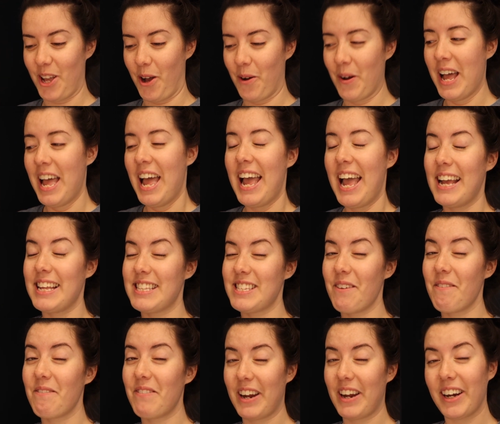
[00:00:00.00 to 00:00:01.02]
So it's
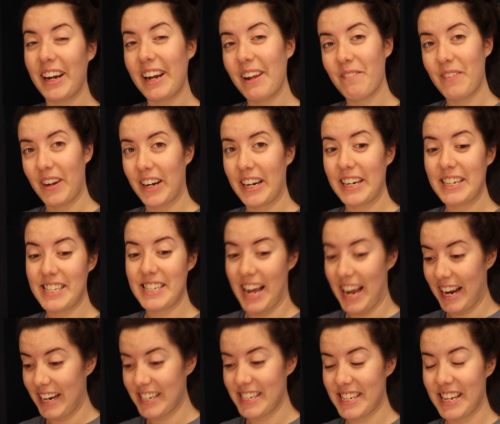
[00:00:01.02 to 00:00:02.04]
a very, very
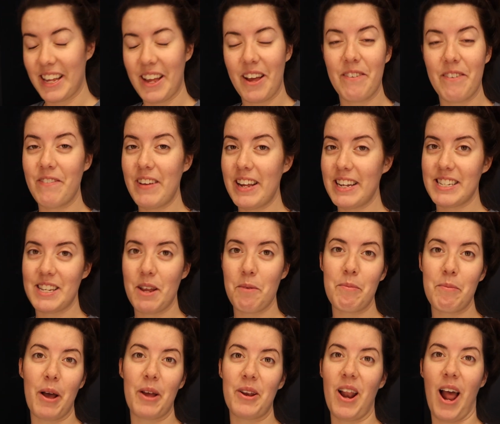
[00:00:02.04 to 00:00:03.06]
tight fit,
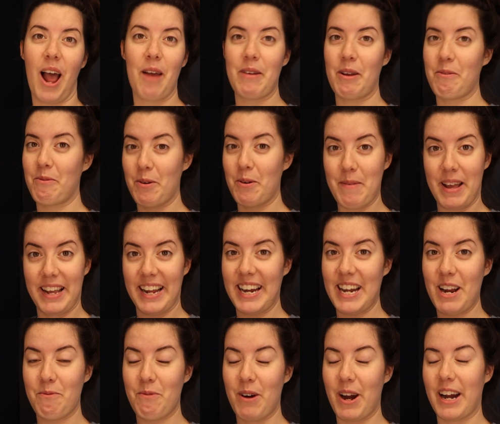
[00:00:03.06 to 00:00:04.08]
but I mean, we're
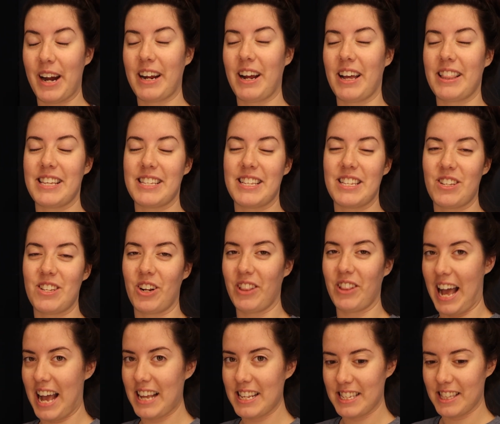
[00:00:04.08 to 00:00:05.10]
making it work. This is our
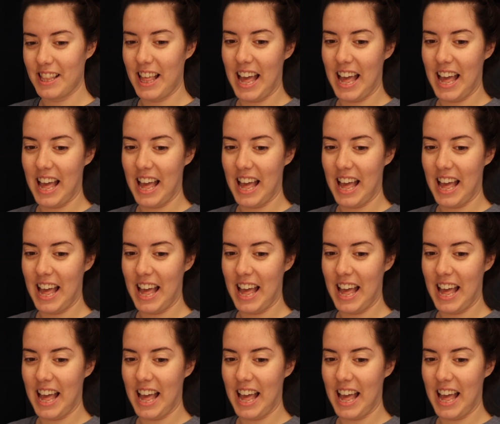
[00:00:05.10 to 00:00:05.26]
last